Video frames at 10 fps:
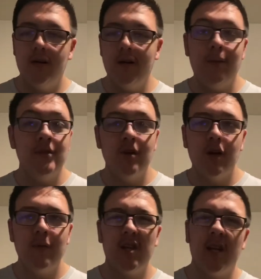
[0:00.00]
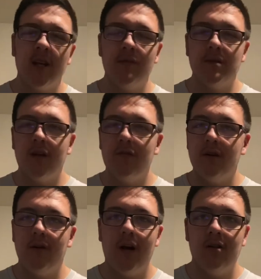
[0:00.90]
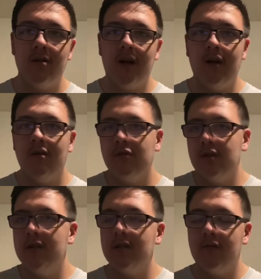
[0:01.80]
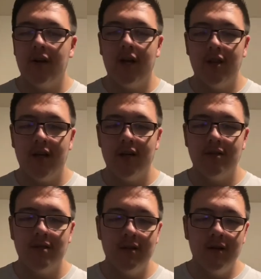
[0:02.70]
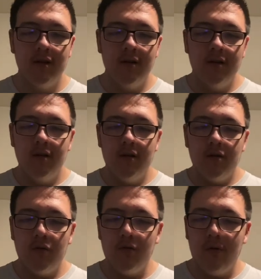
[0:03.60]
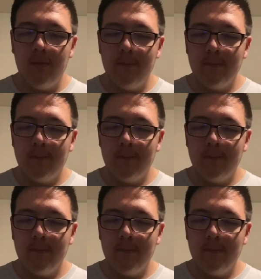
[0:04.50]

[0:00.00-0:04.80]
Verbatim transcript: I'm still going to be thinking of stuff, you know, I'll I'll release stuff that I think is cool.